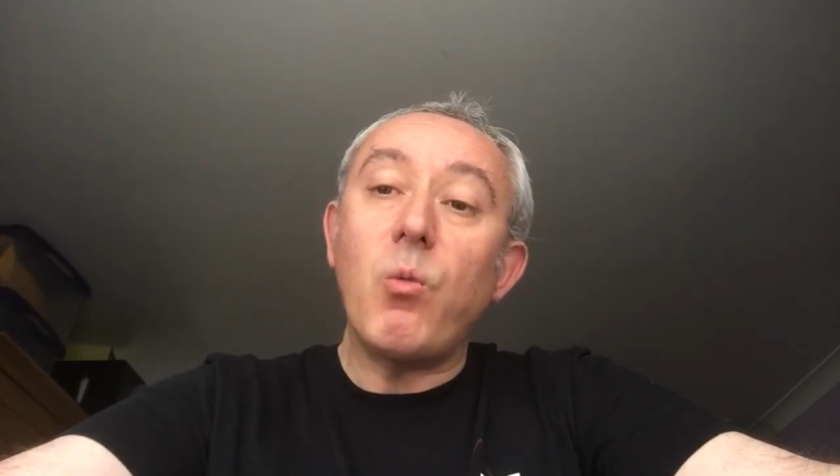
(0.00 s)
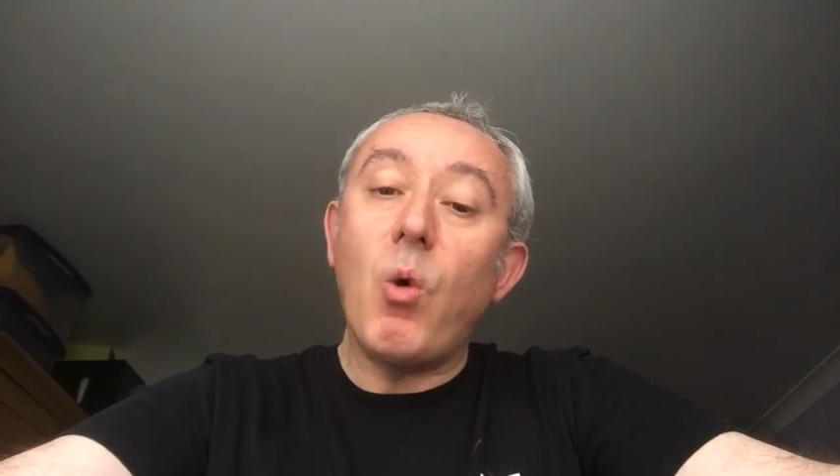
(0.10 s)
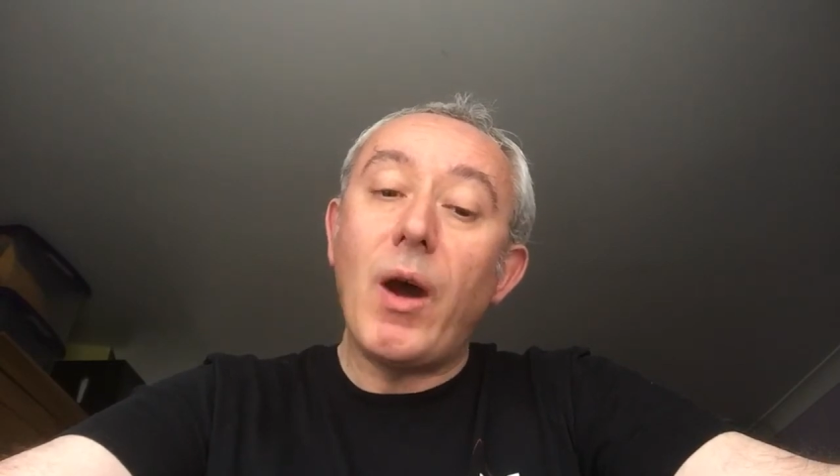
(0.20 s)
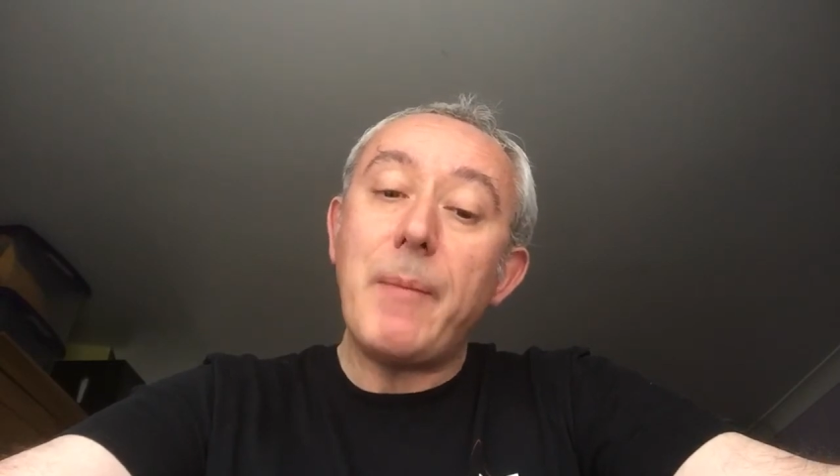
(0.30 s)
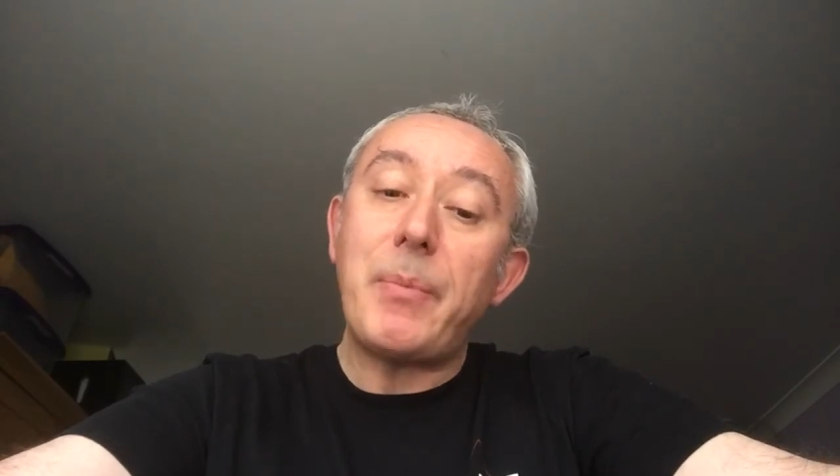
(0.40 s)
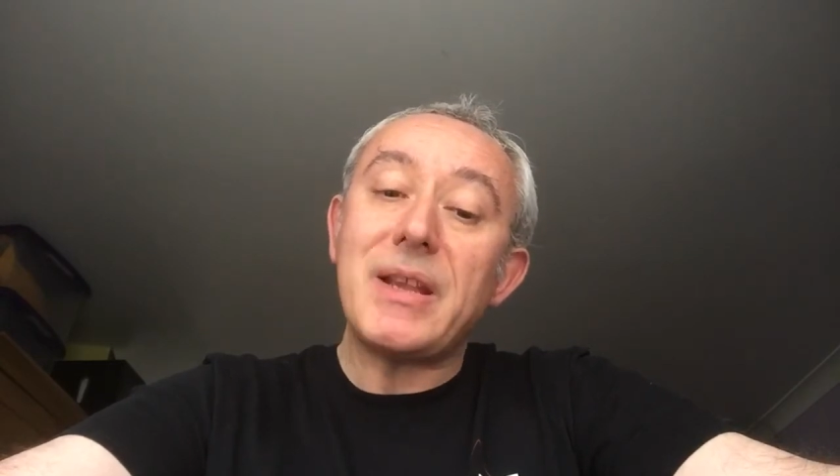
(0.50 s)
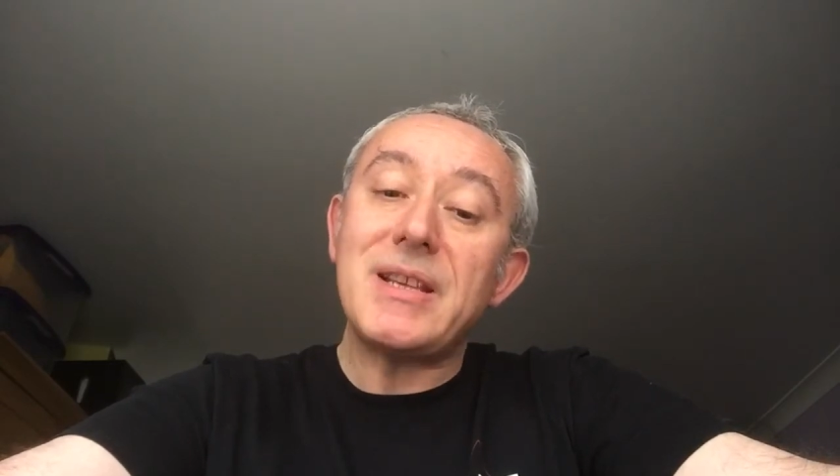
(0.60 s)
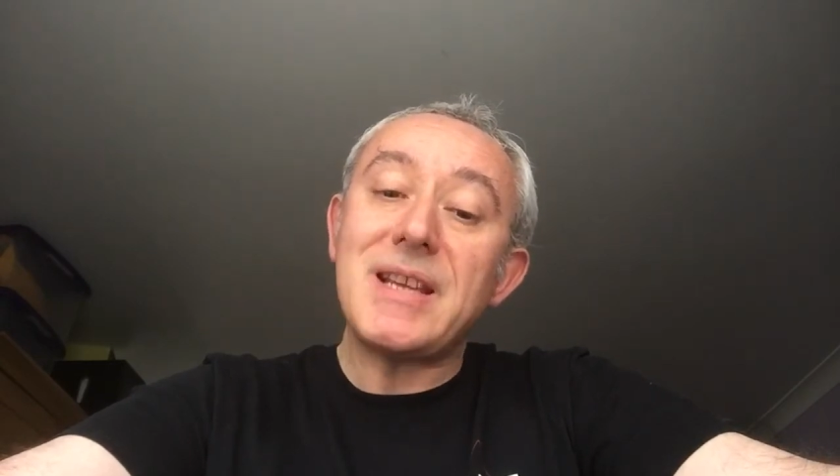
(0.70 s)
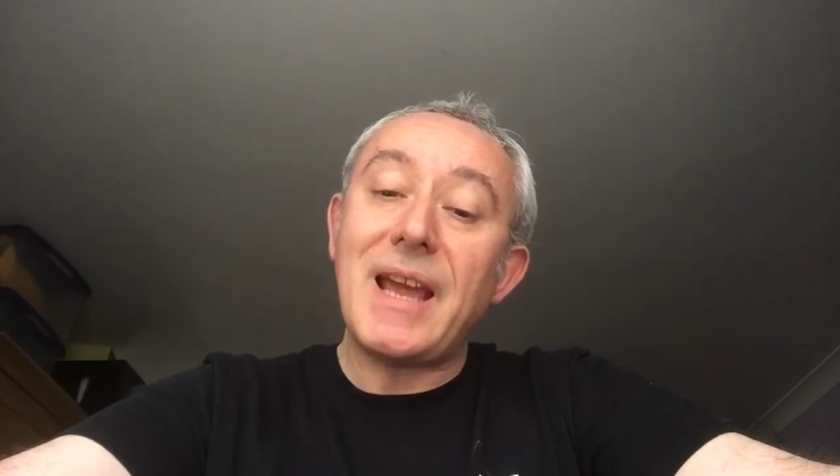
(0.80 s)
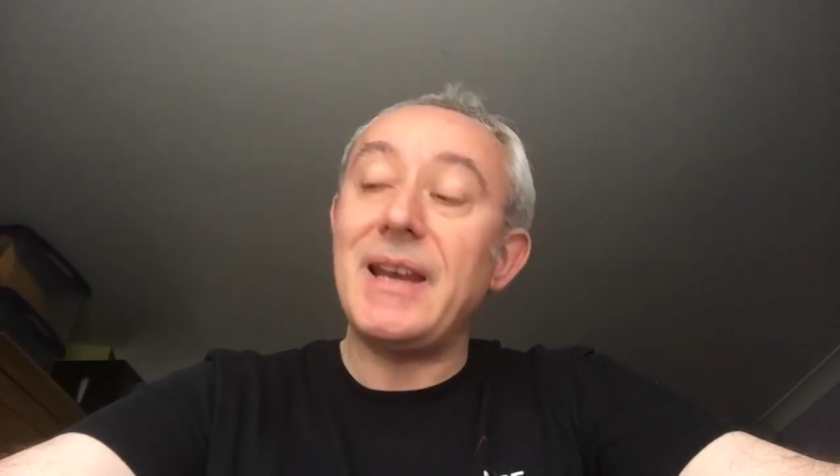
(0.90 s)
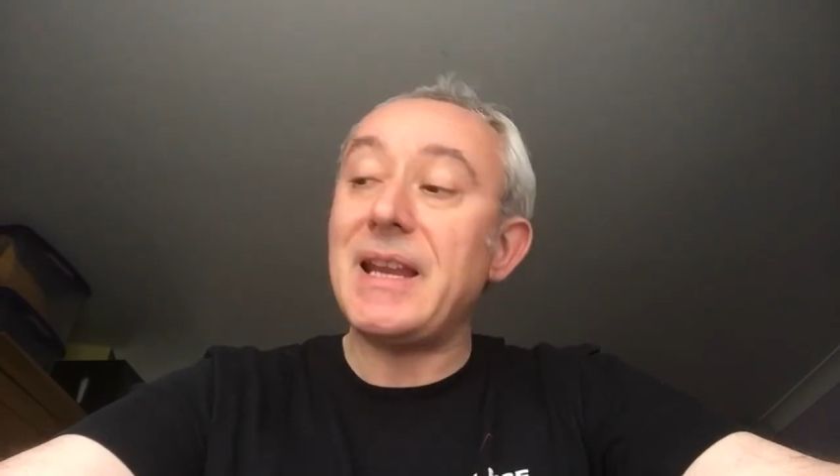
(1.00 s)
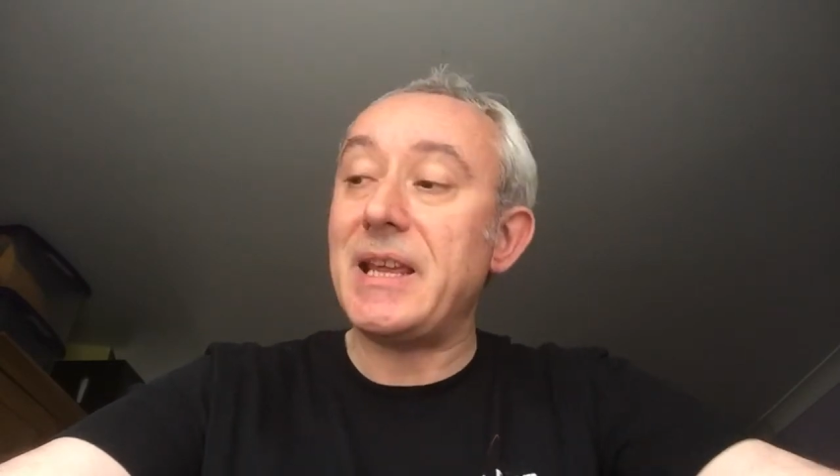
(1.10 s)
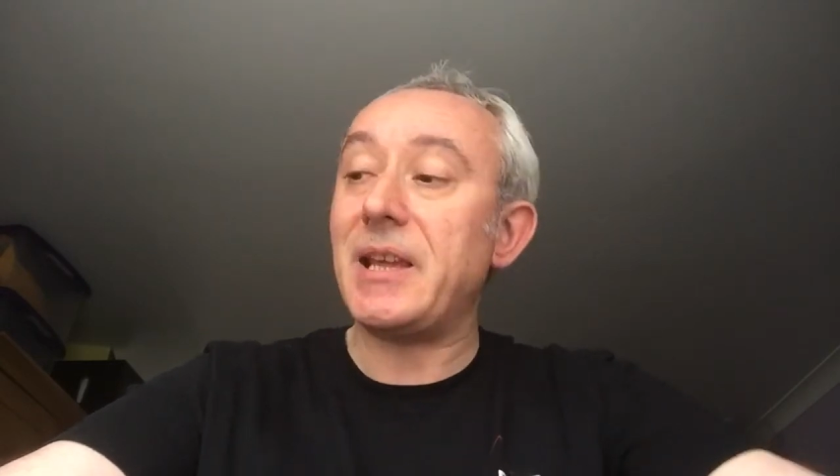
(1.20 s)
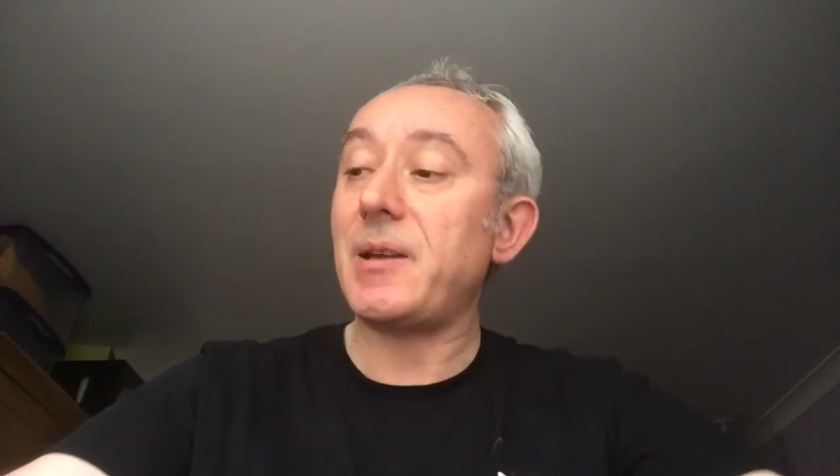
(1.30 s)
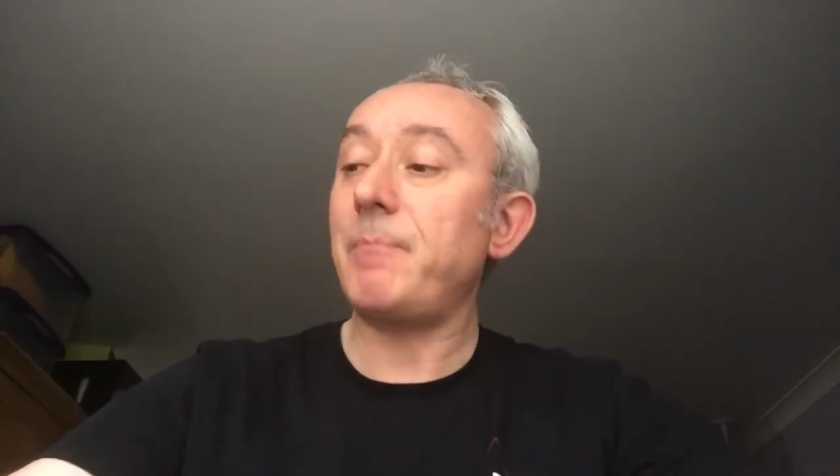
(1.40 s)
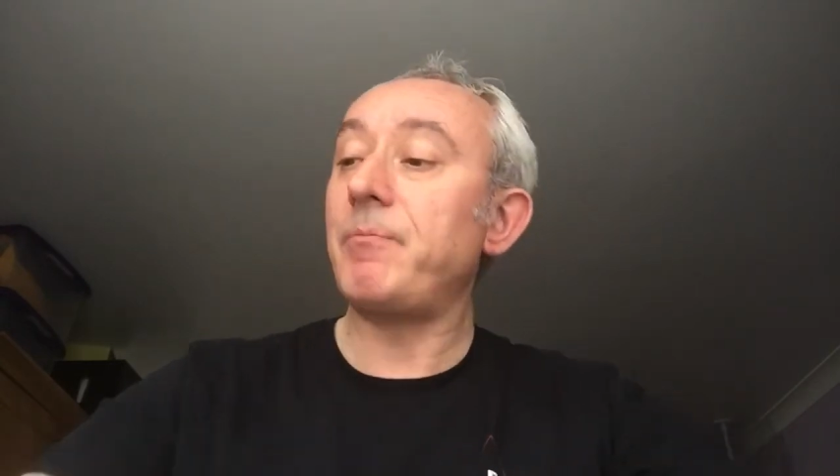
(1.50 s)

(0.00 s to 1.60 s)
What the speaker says: wipe technique.